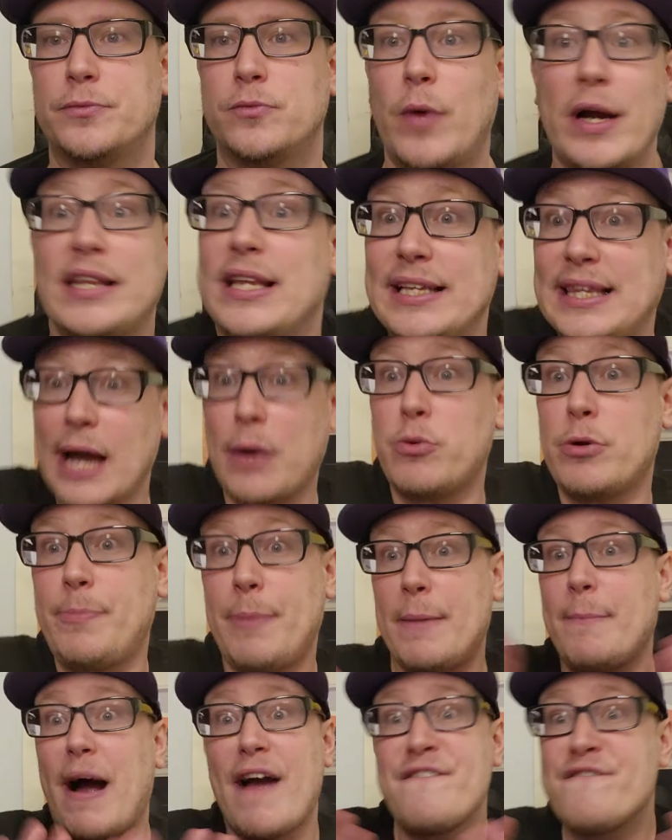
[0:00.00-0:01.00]
Right? Like, that would
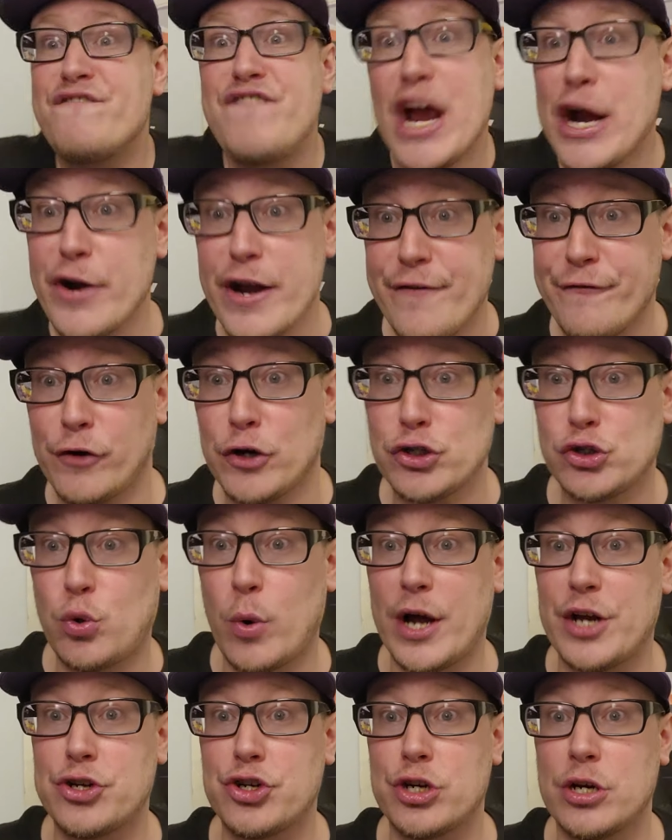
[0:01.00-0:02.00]
be my very first
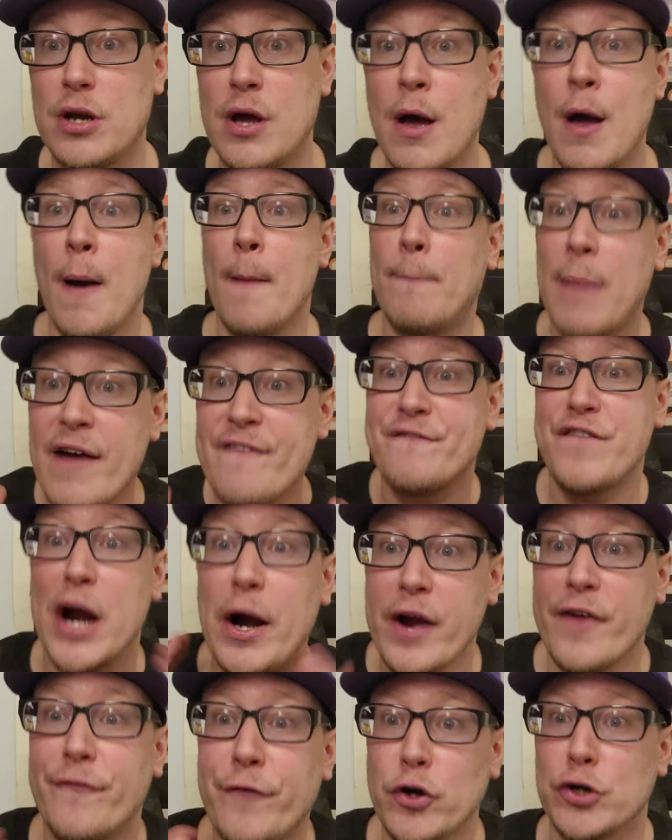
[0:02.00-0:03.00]
question. My
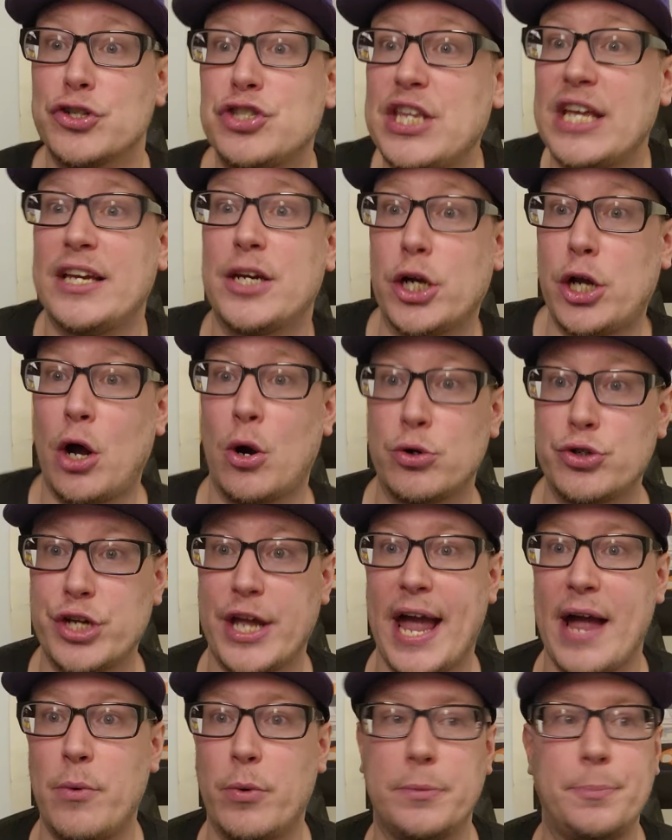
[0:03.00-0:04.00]
very first thing to Coach
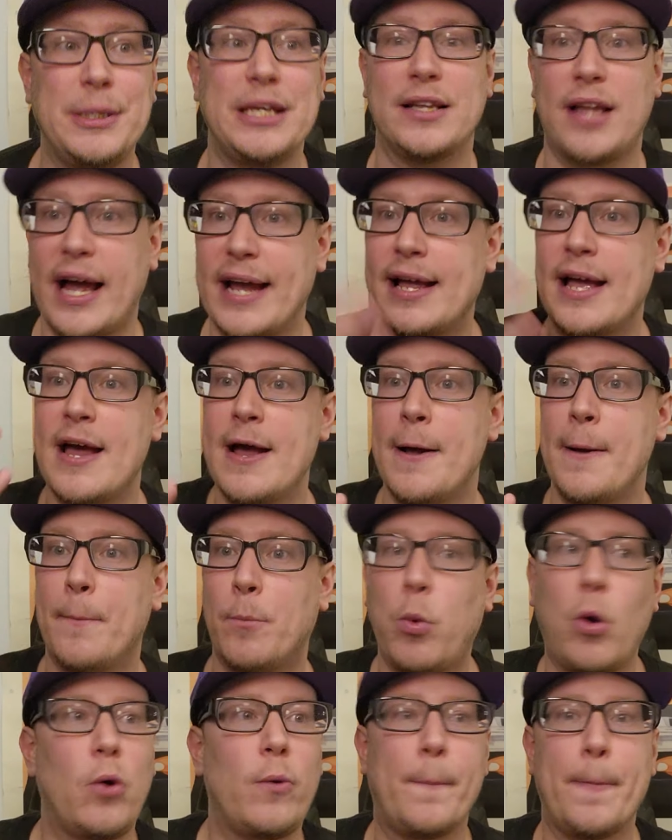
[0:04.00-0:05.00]
K would be like,
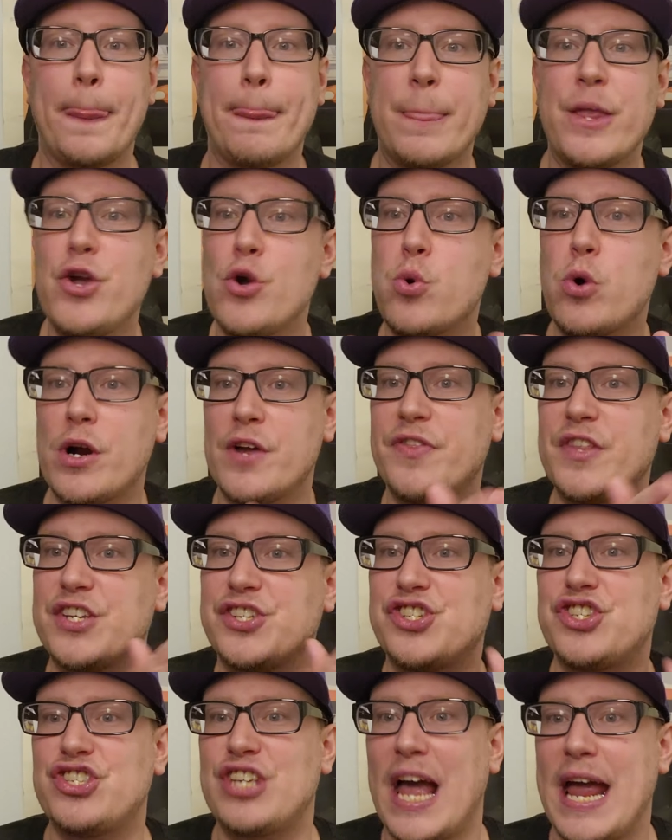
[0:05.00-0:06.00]
well, you were in the
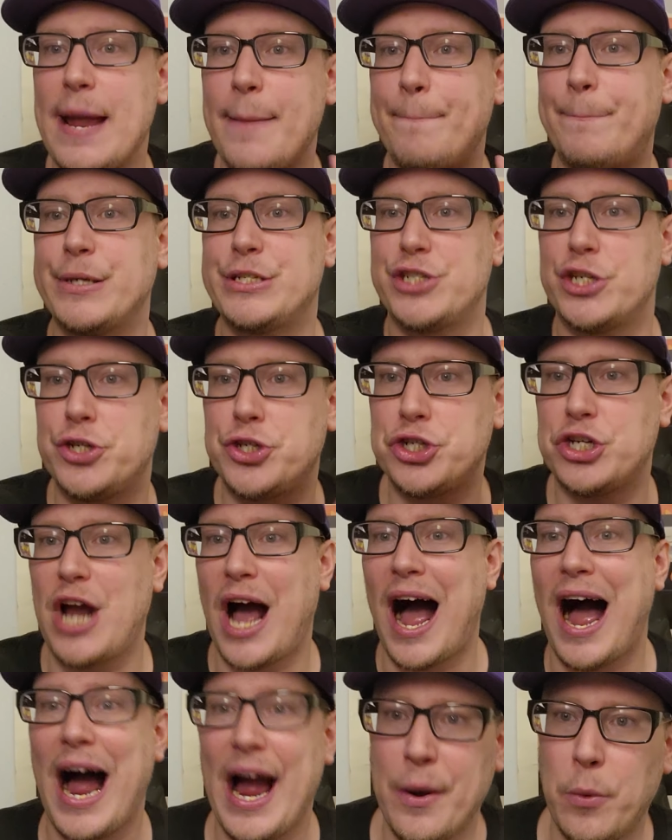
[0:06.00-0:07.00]
same
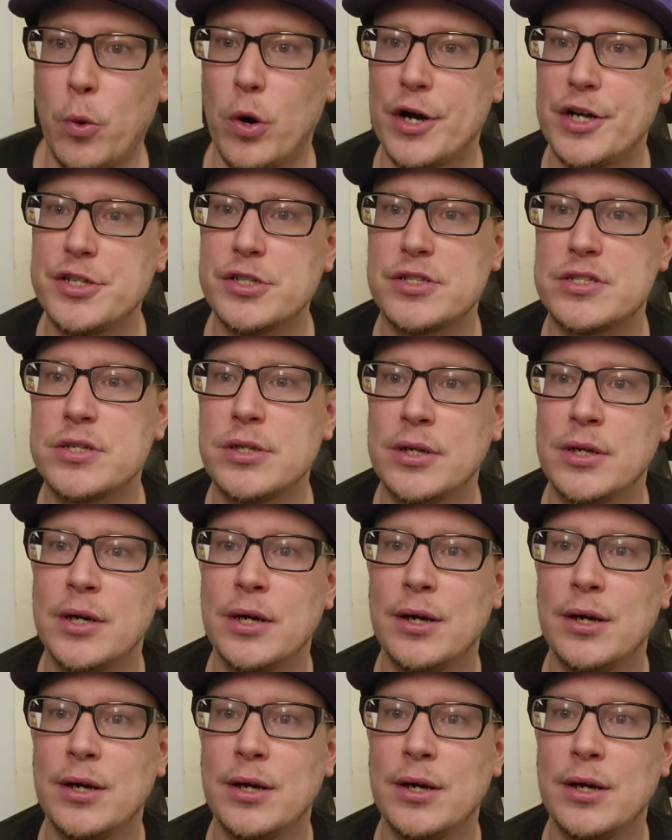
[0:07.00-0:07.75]
position I was